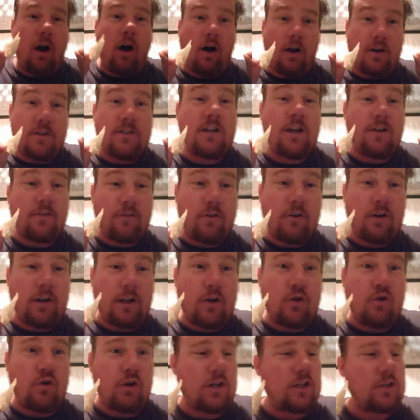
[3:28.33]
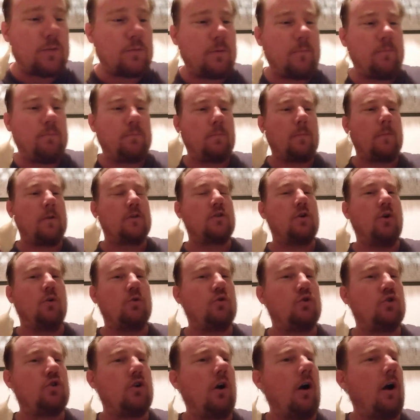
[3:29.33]
are definitely crisp. So
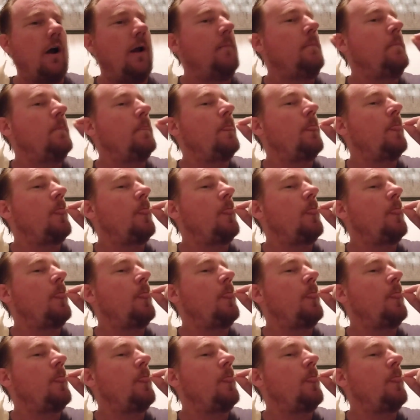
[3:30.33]
to try,